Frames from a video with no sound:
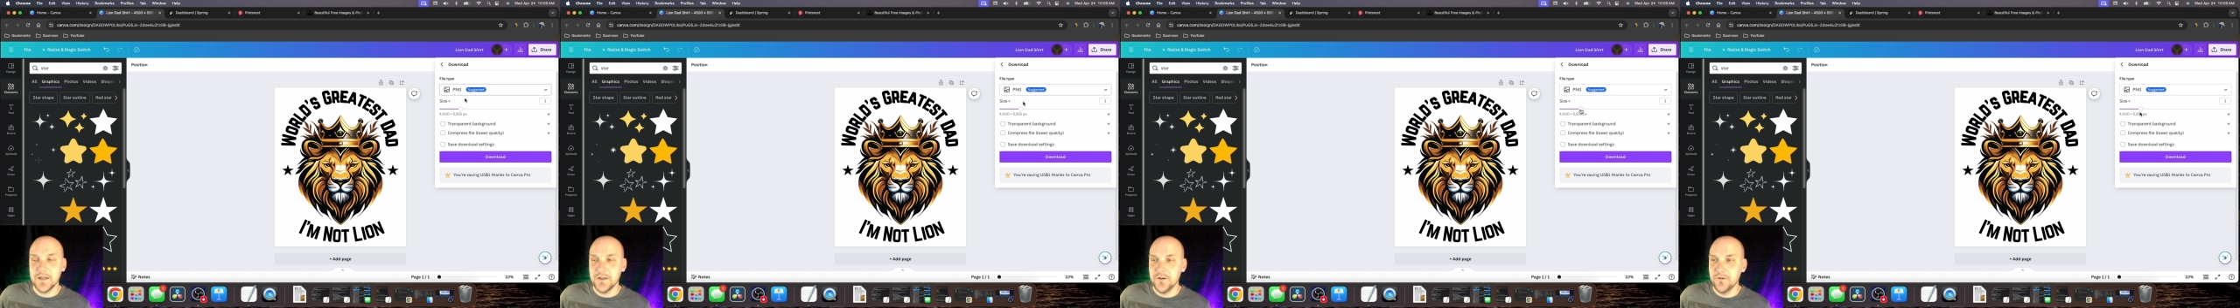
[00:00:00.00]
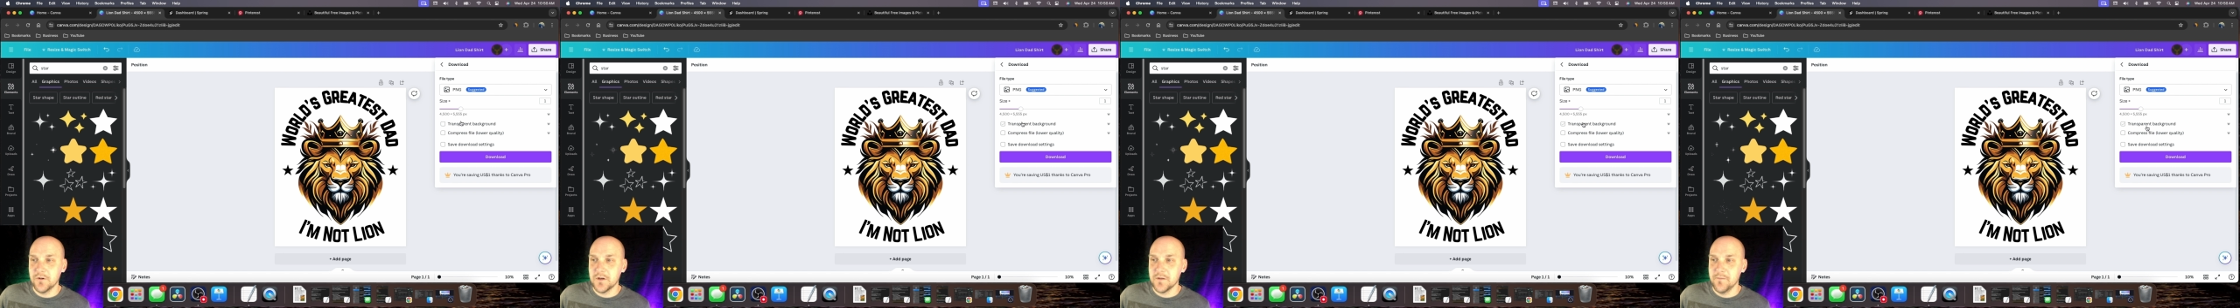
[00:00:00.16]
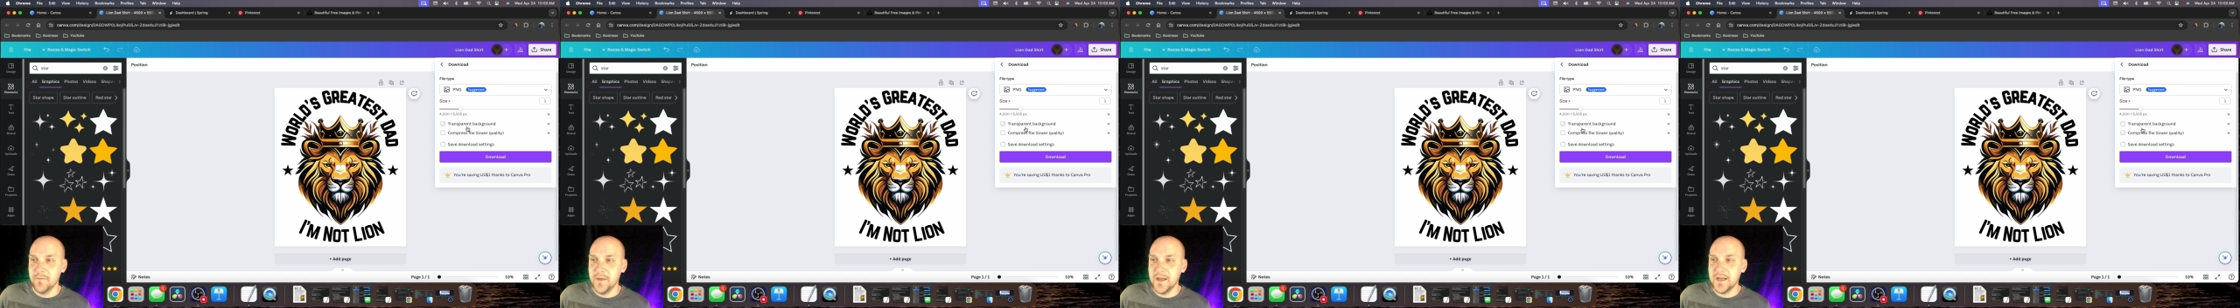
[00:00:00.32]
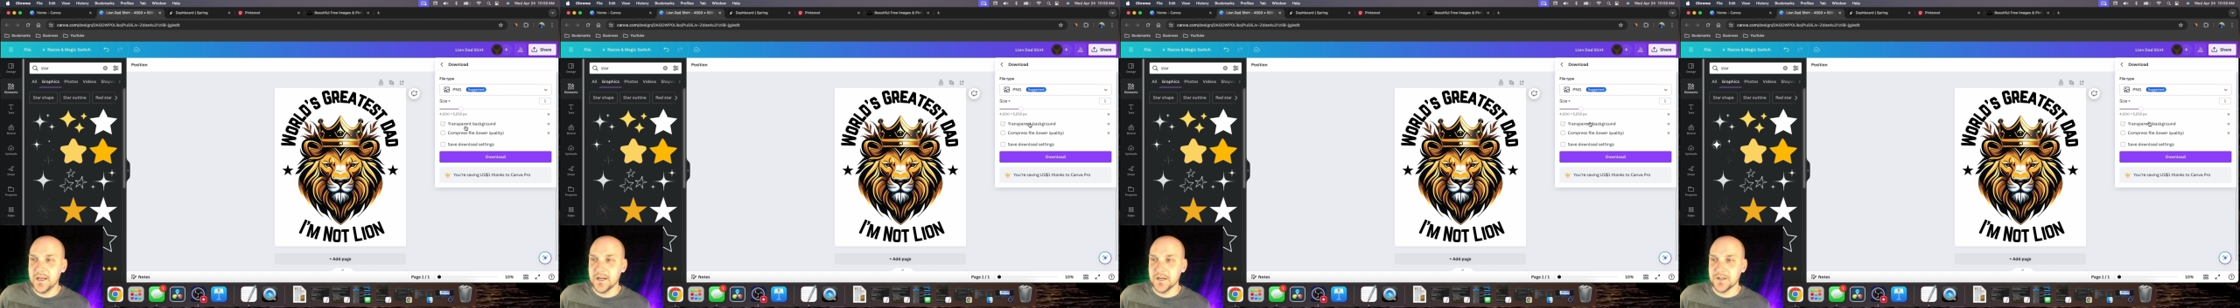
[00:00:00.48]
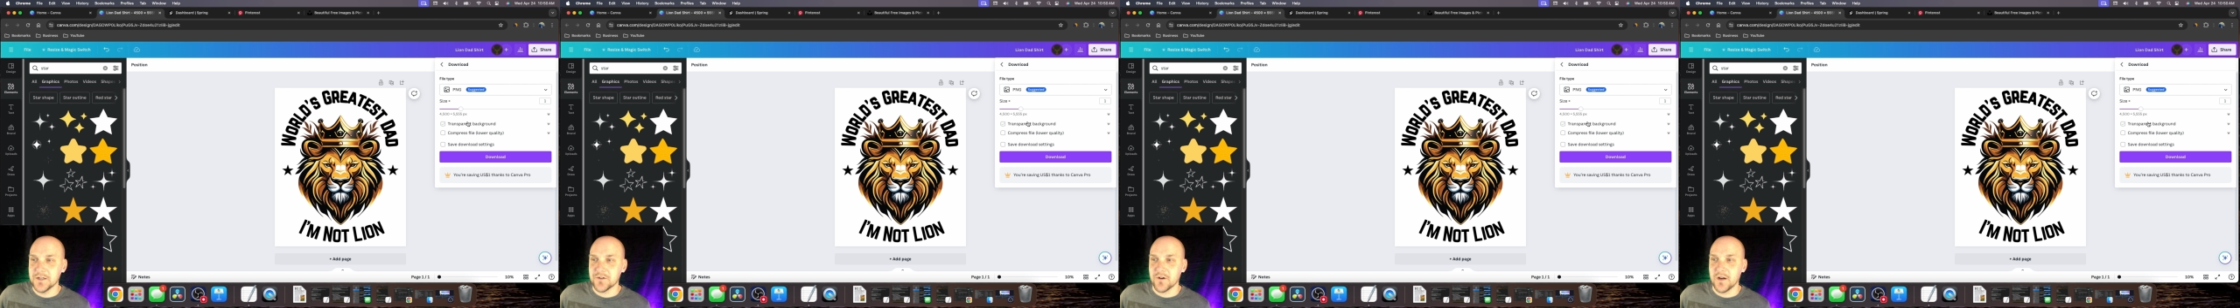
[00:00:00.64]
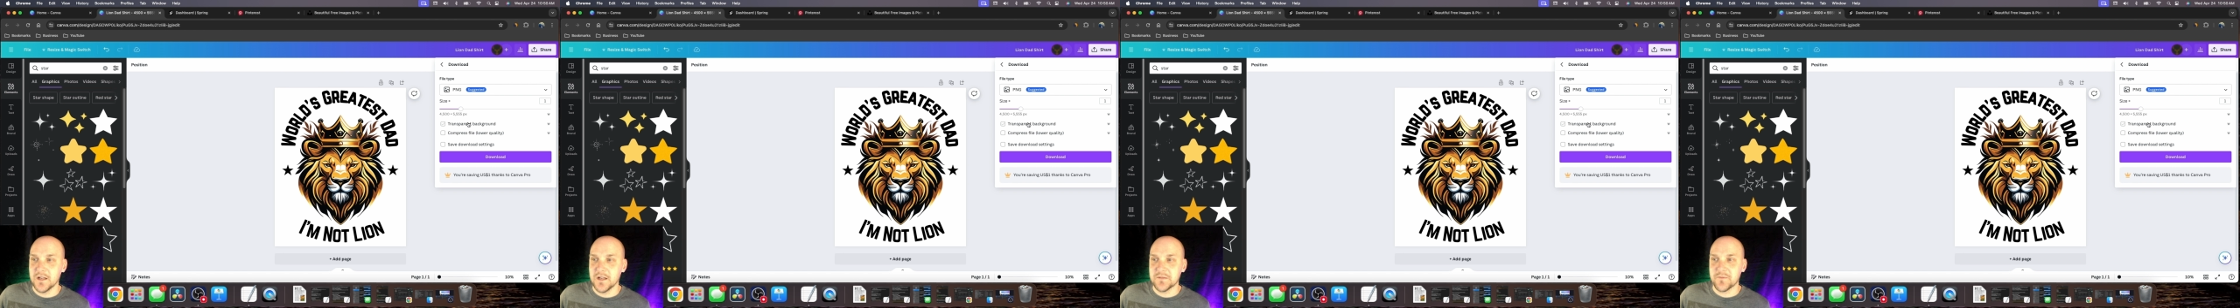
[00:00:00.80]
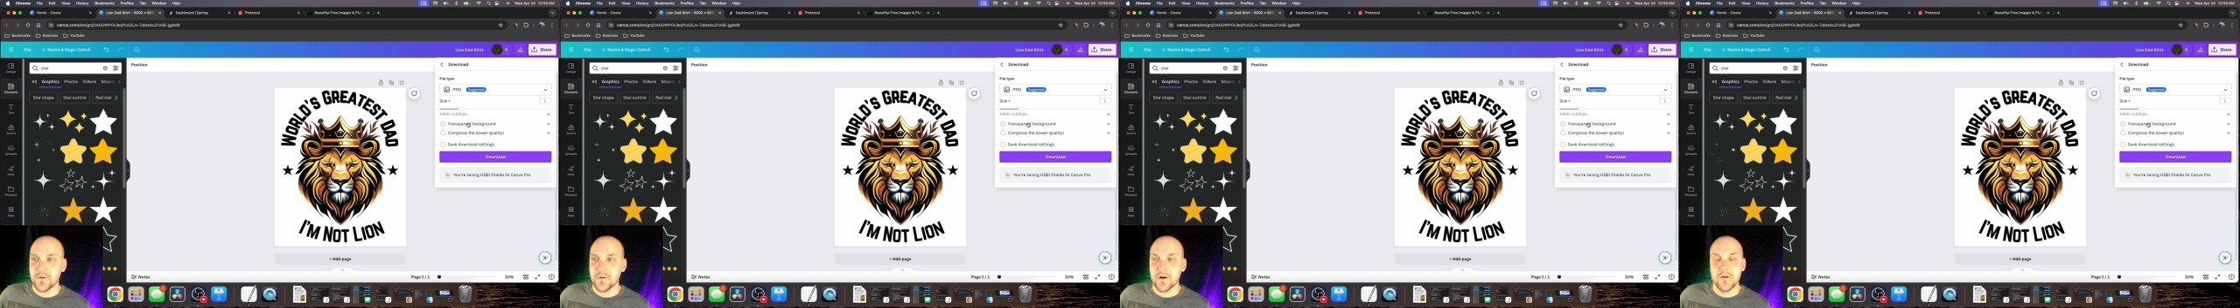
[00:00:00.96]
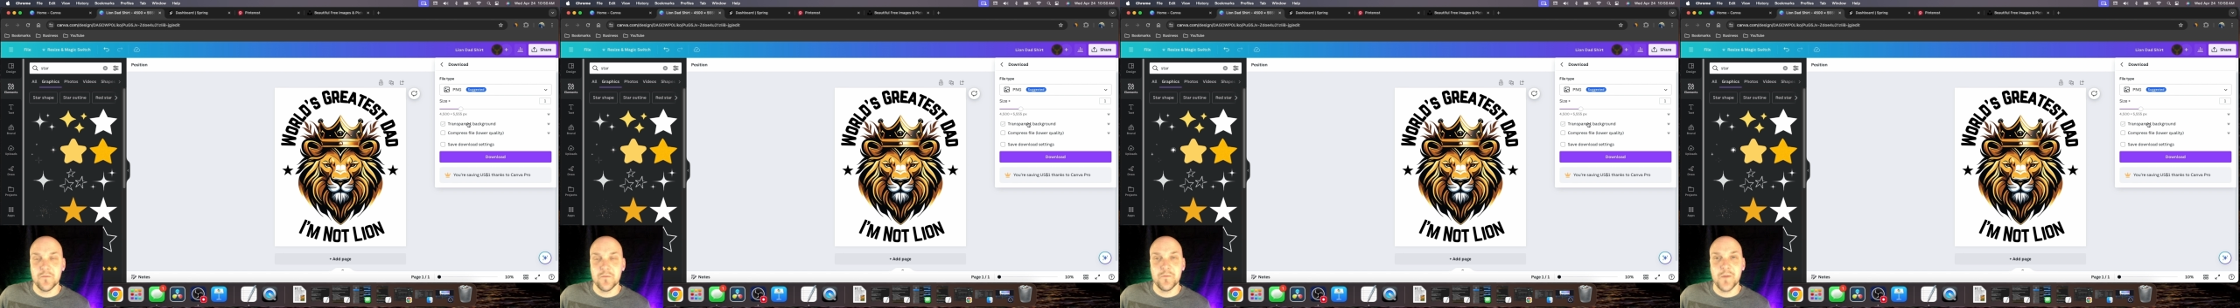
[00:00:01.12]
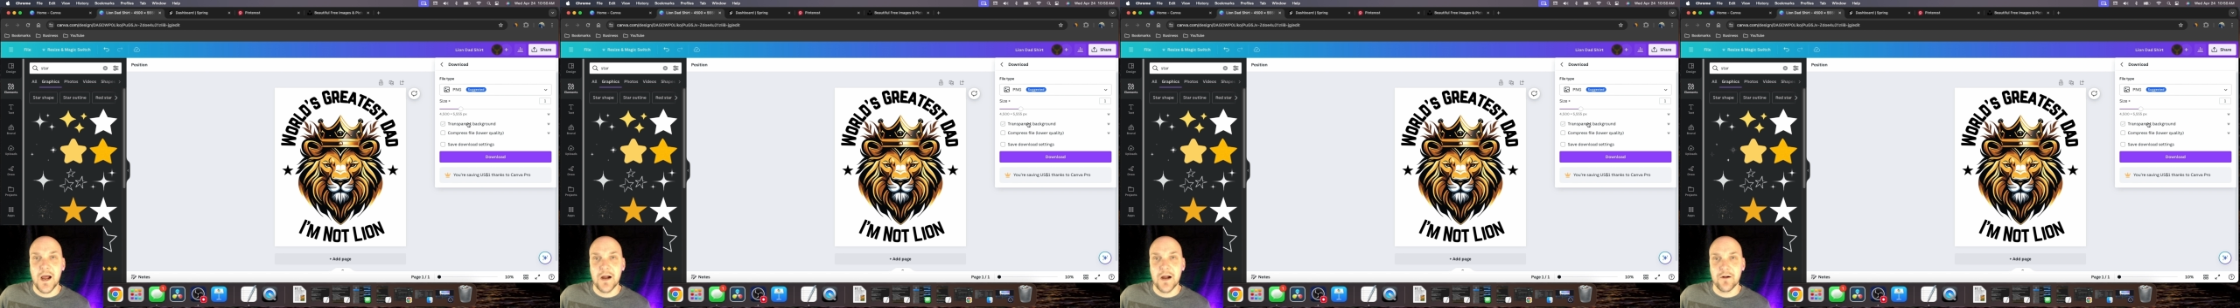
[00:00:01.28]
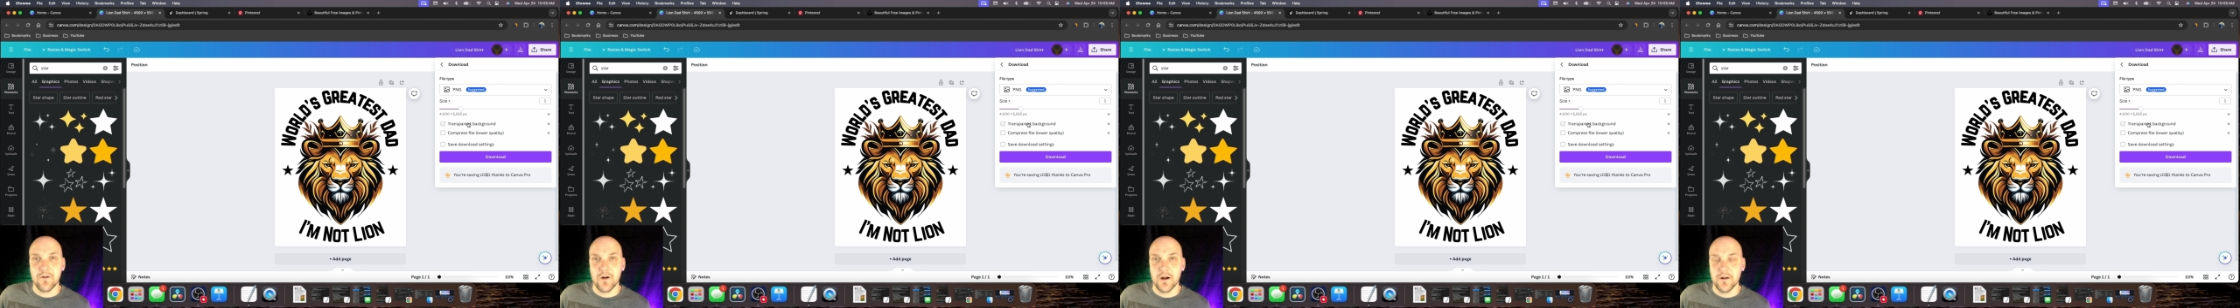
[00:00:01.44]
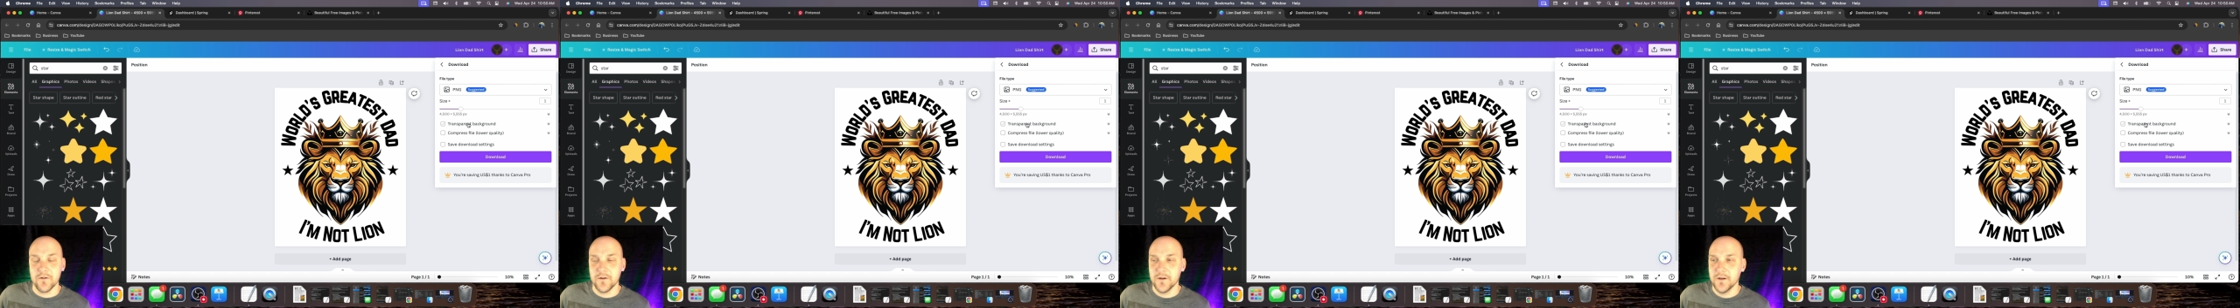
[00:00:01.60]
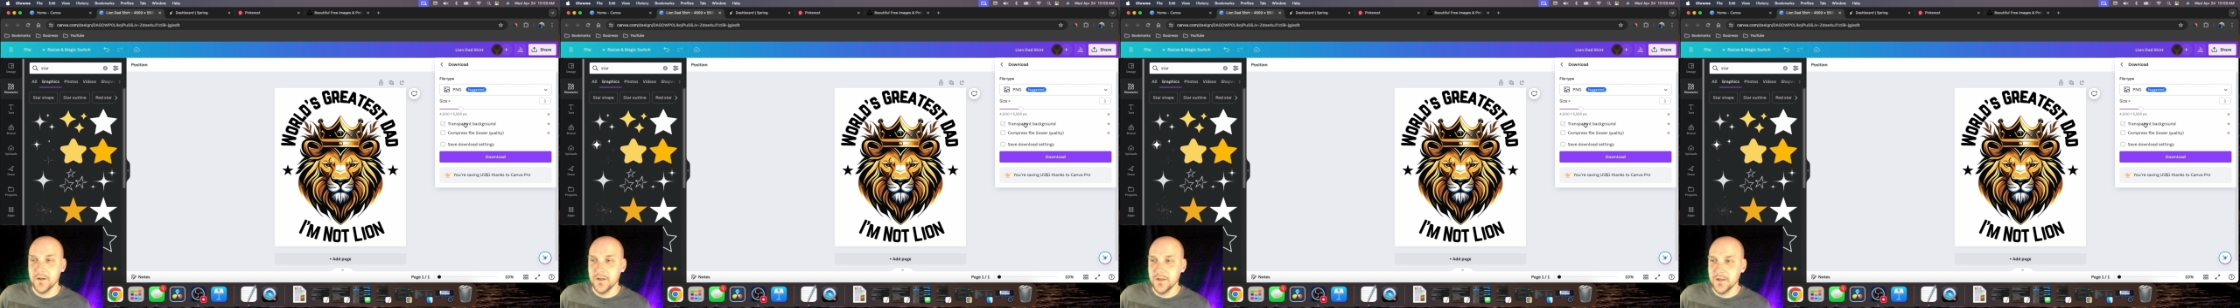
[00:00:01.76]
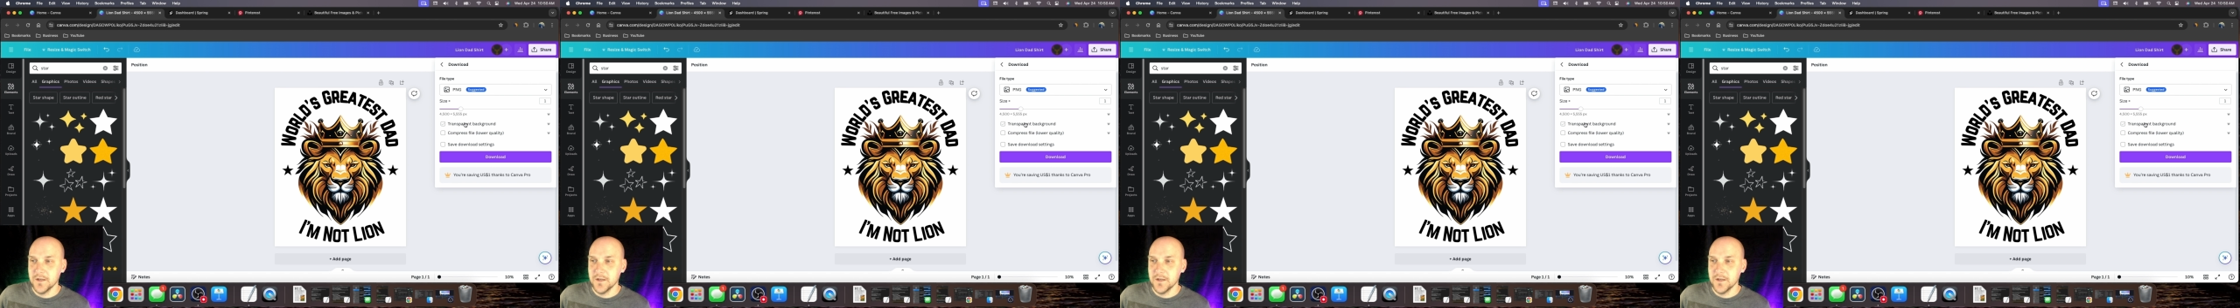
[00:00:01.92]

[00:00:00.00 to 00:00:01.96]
you can make it a transparent background.